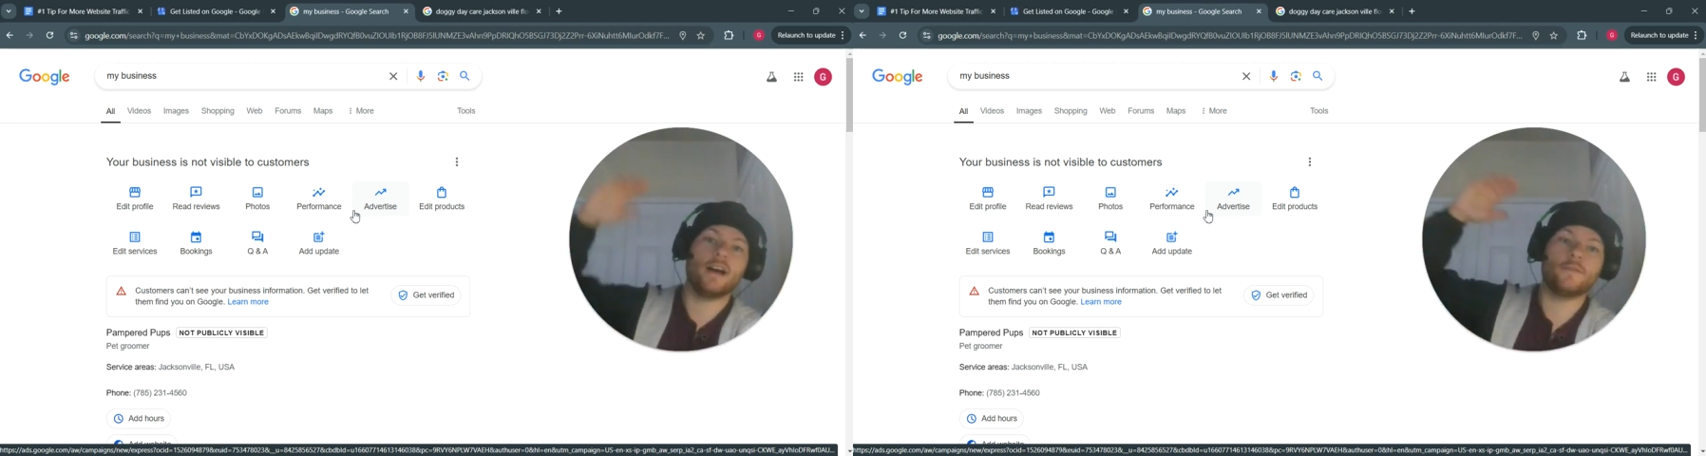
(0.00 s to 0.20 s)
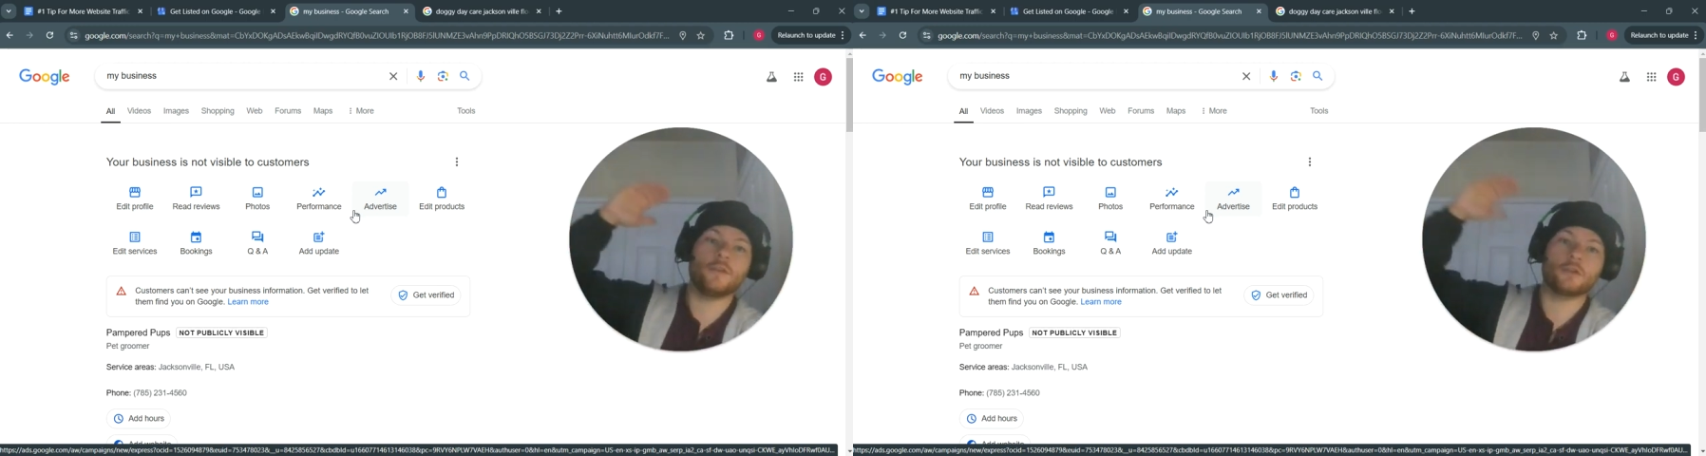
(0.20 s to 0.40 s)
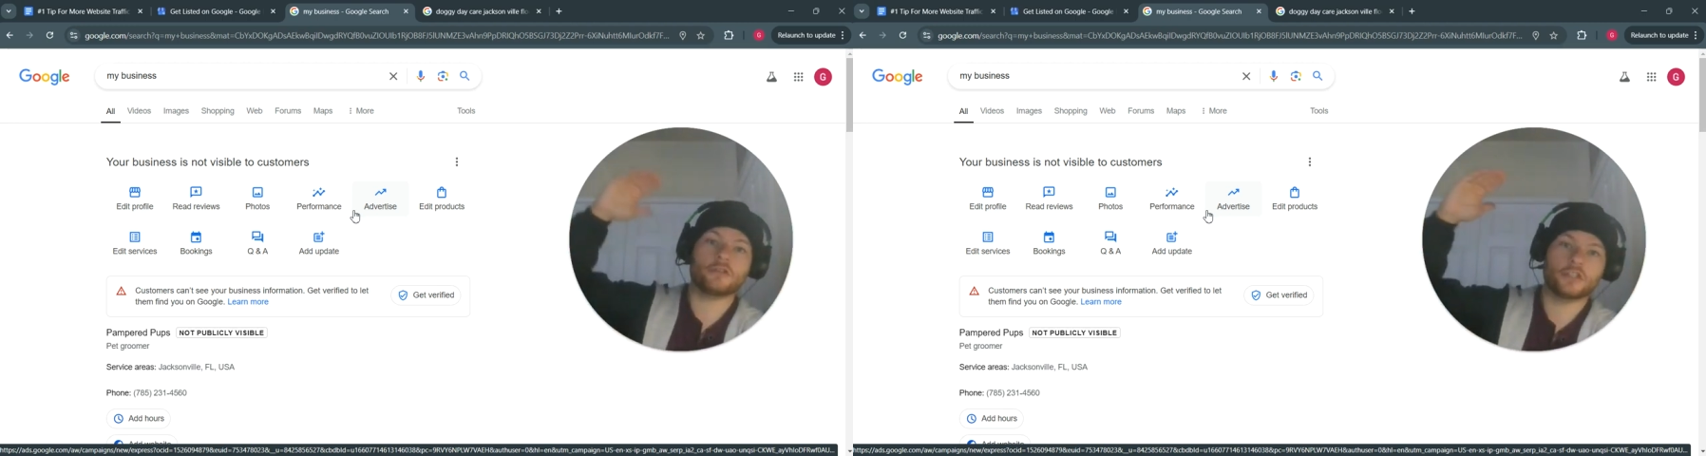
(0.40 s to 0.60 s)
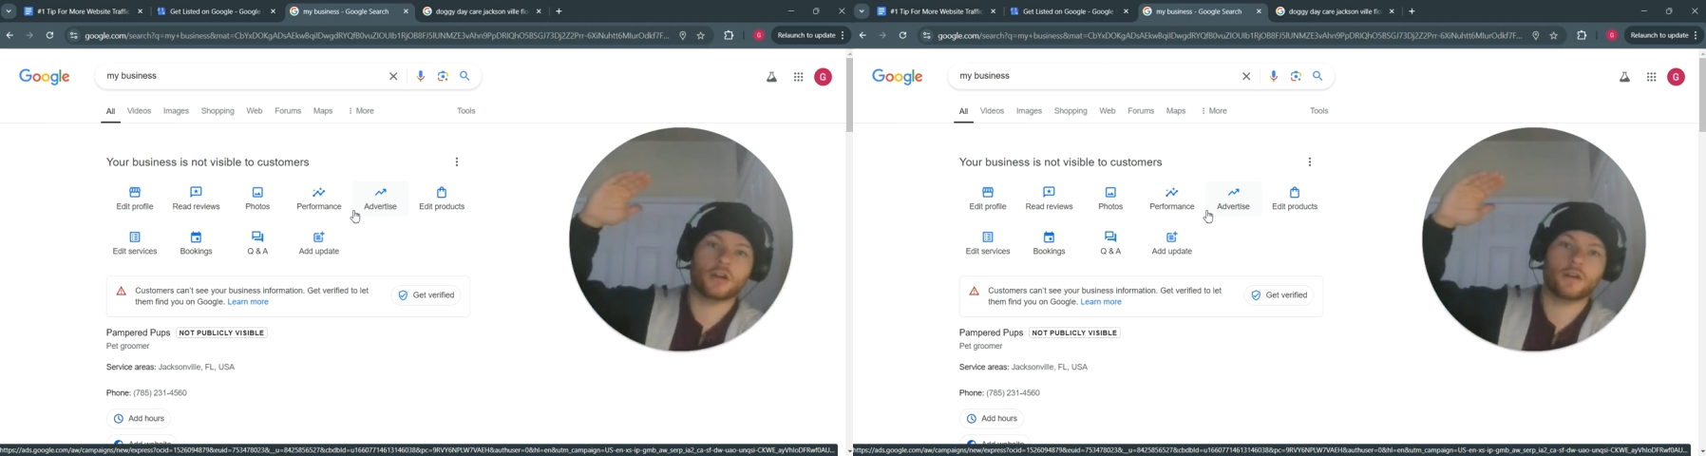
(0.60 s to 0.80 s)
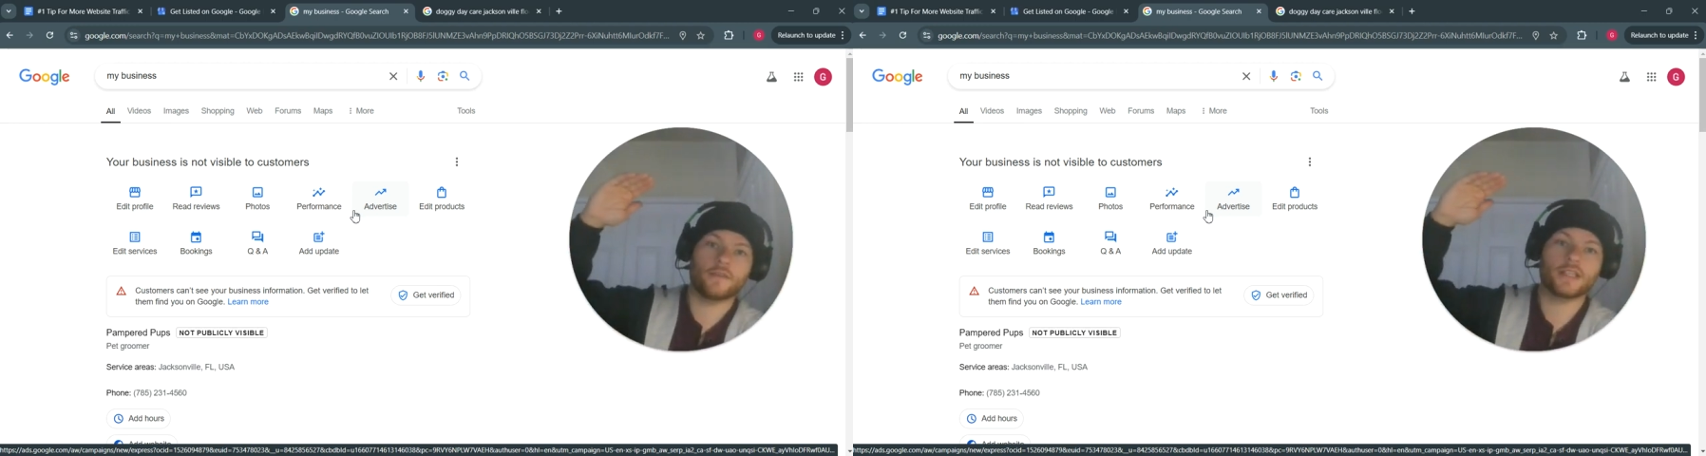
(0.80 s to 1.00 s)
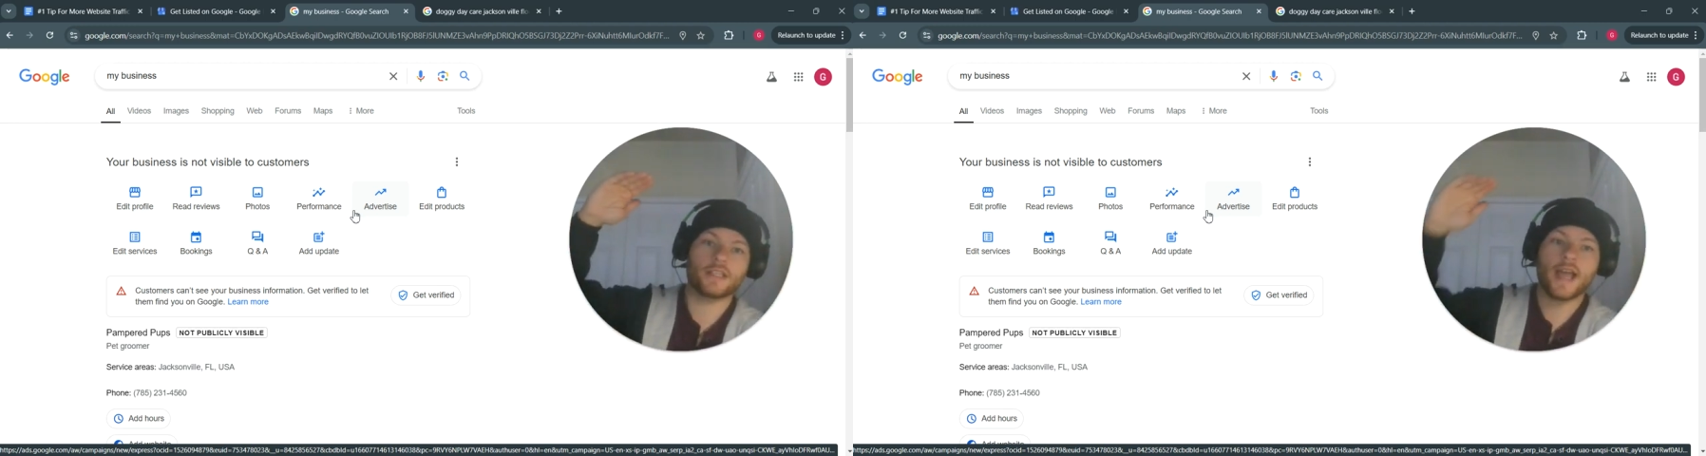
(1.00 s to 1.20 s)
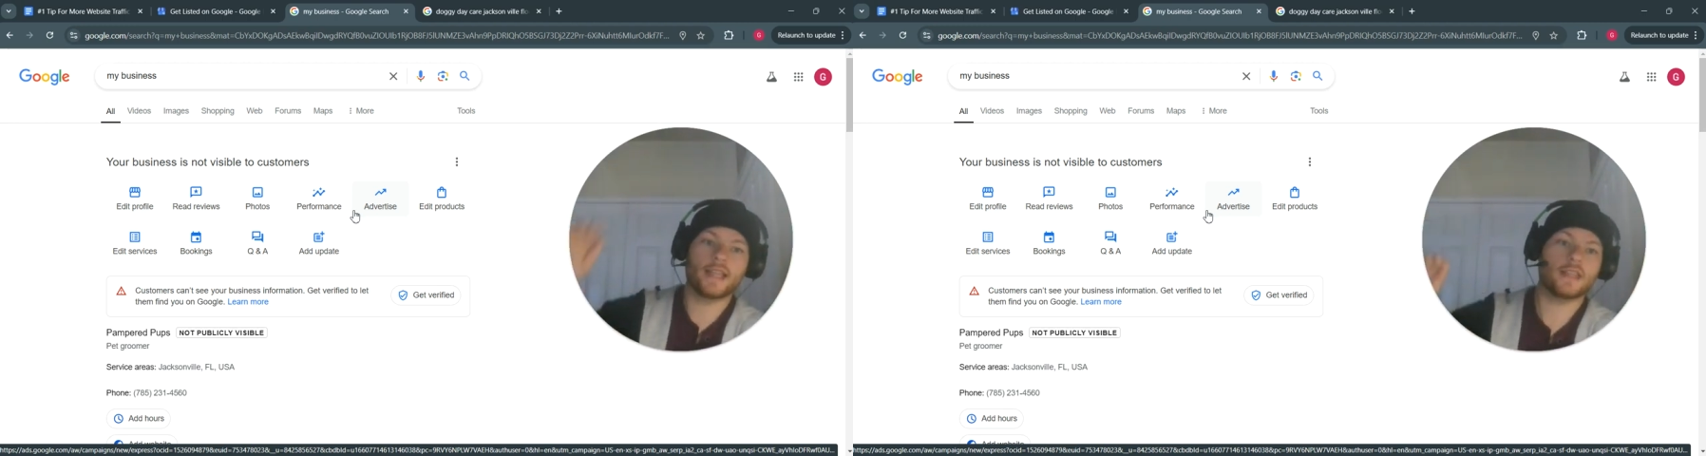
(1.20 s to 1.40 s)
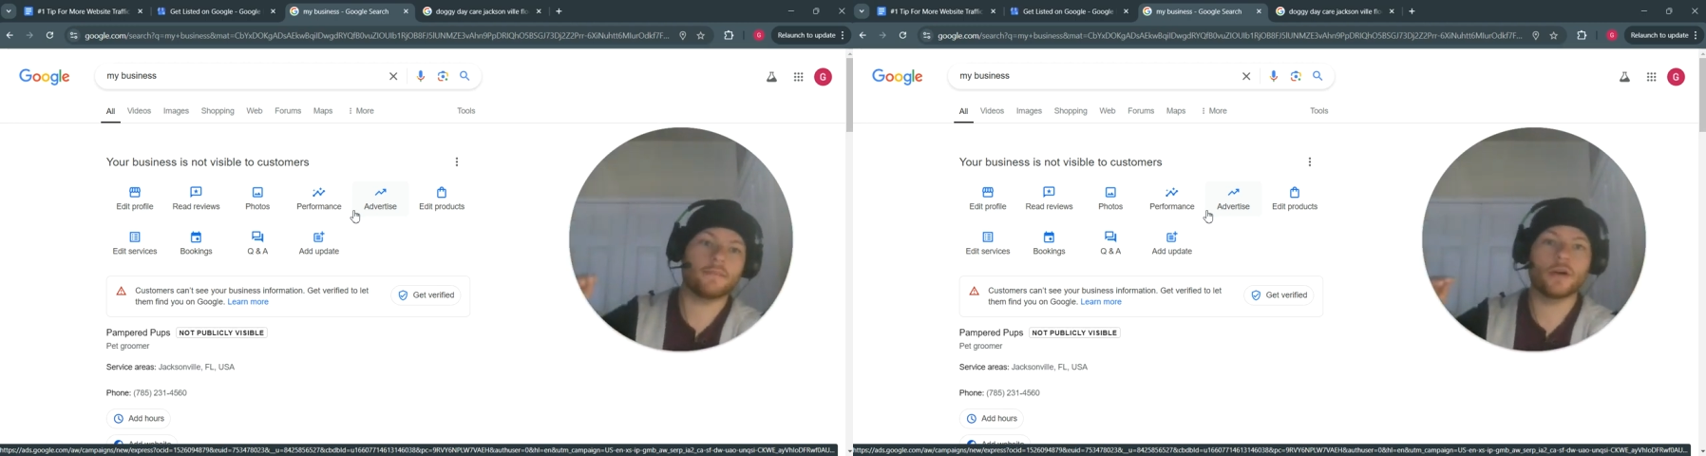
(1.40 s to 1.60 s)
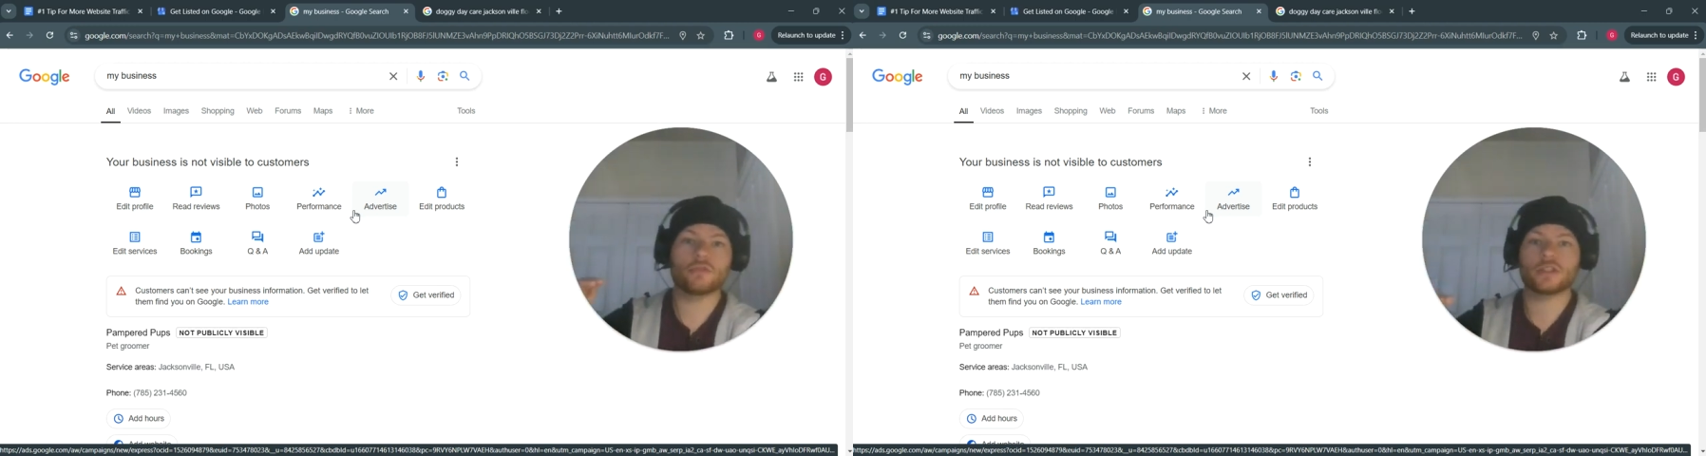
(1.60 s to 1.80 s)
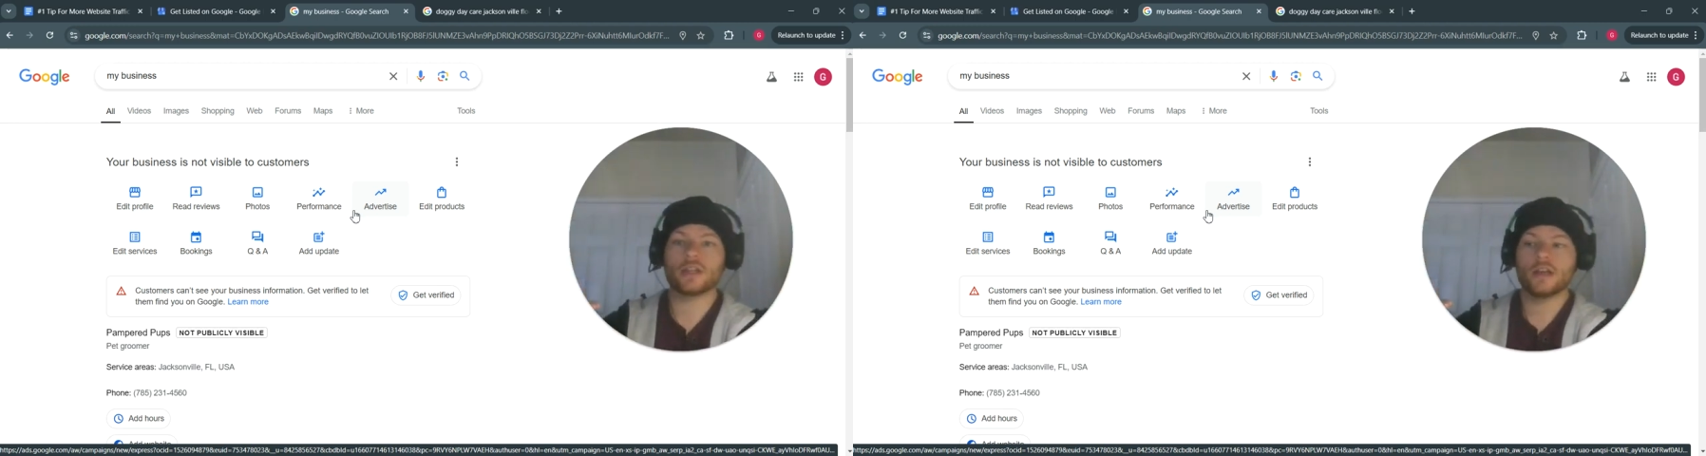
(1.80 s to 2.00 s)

of your service, at the most